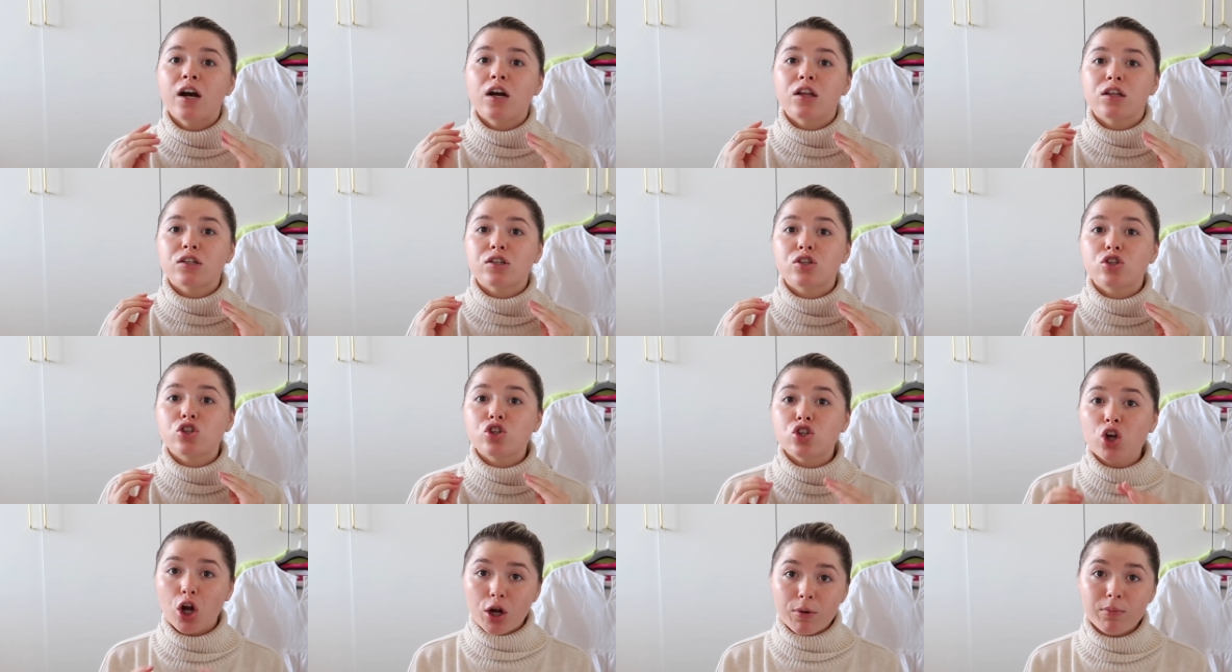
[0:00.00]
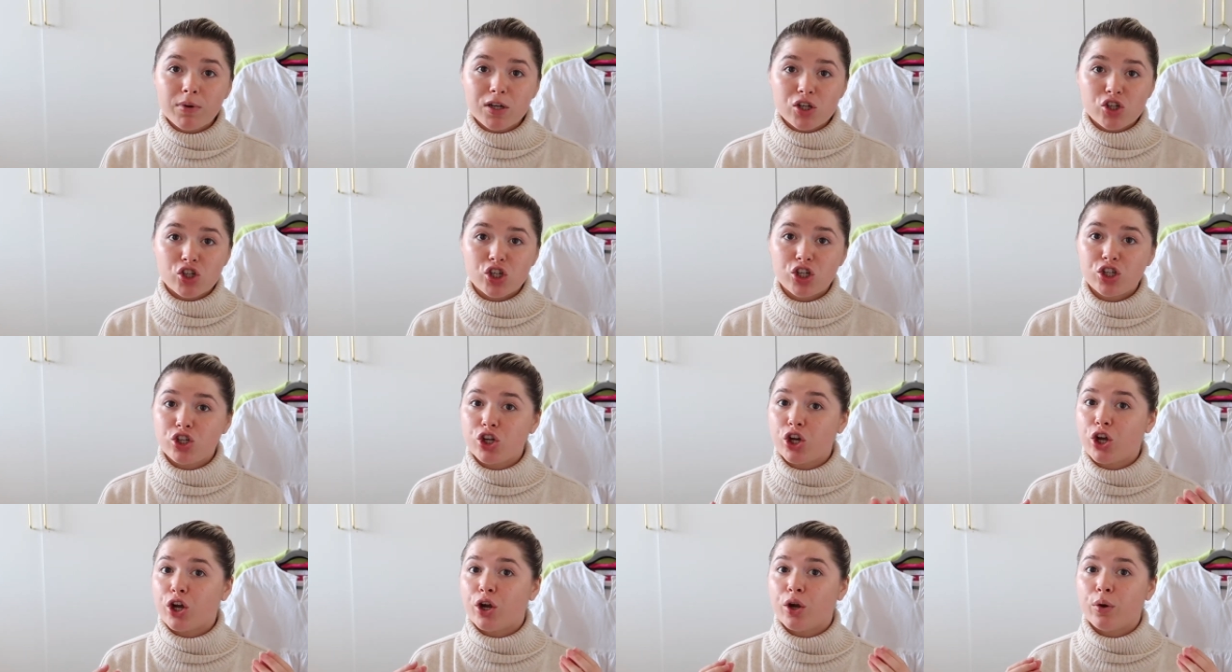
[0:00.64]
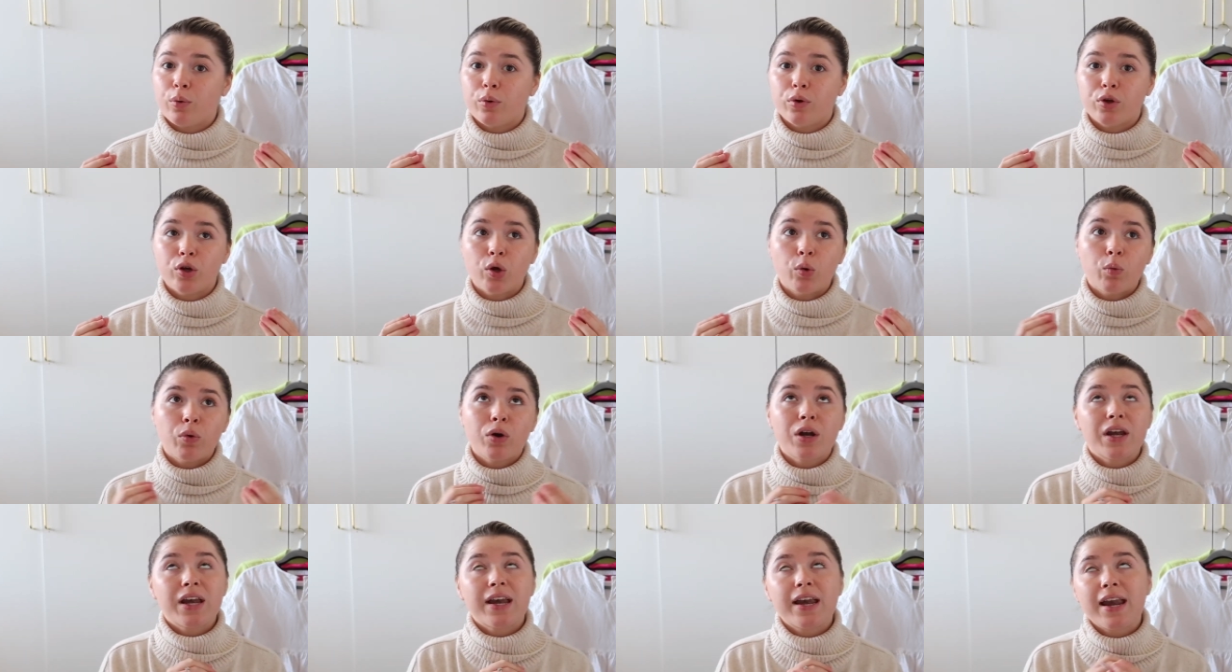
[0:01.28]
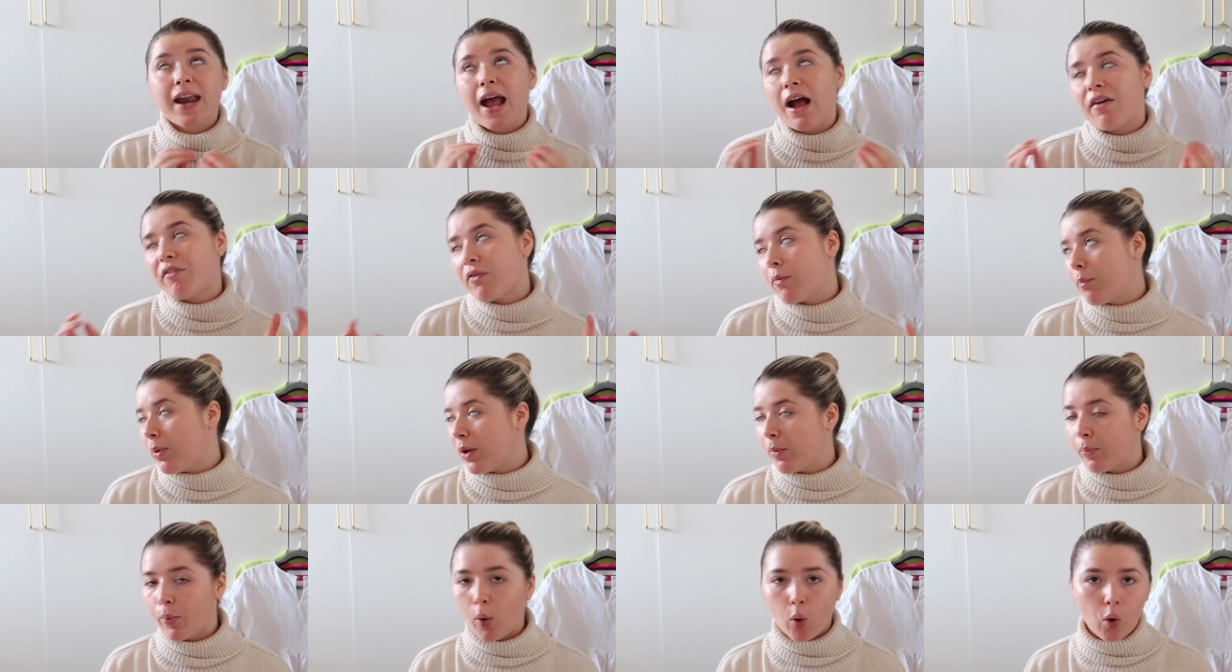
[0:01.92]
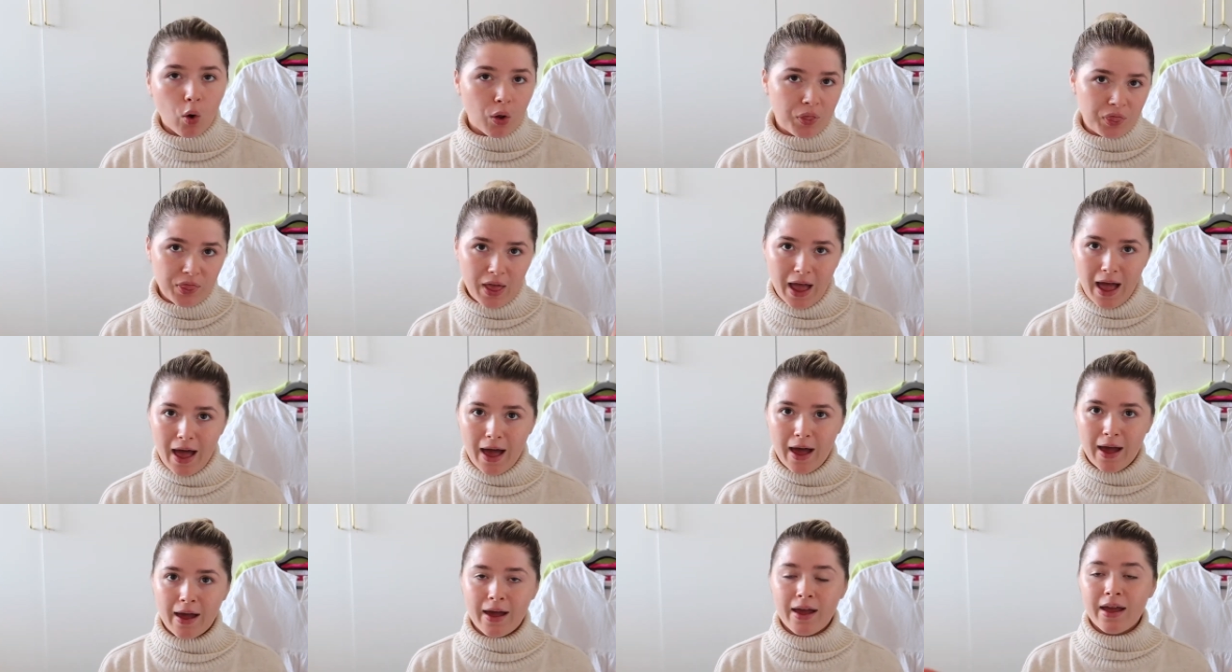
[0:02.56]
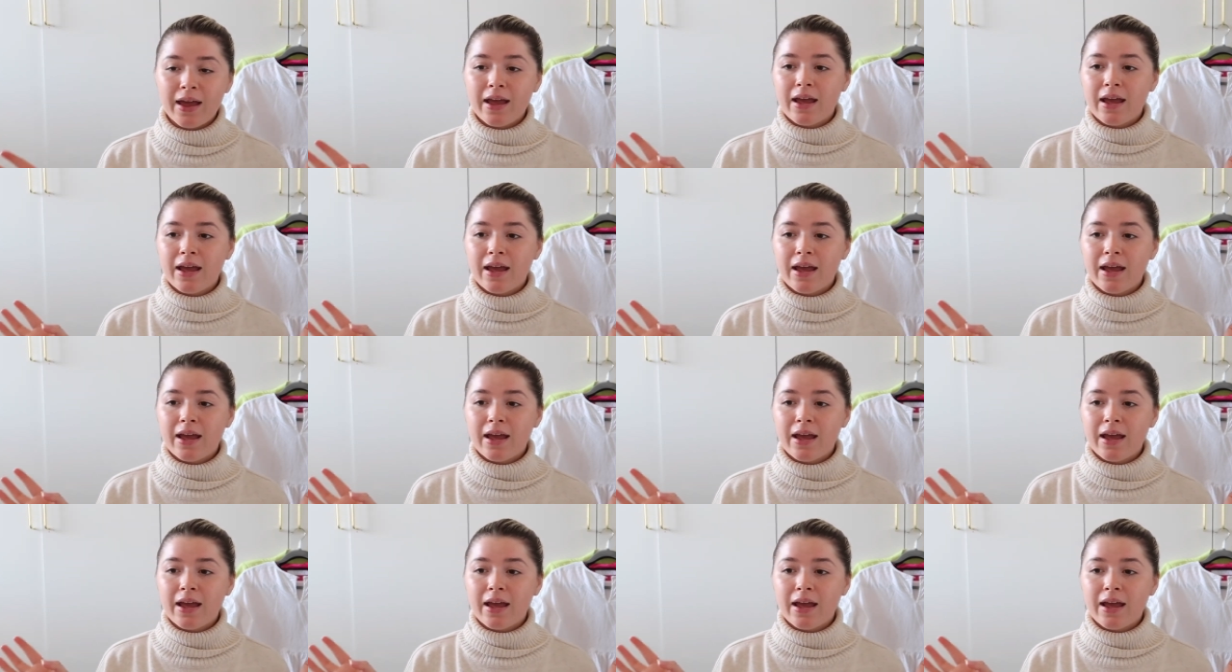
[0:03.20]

There's so much to do, you would never be bored there.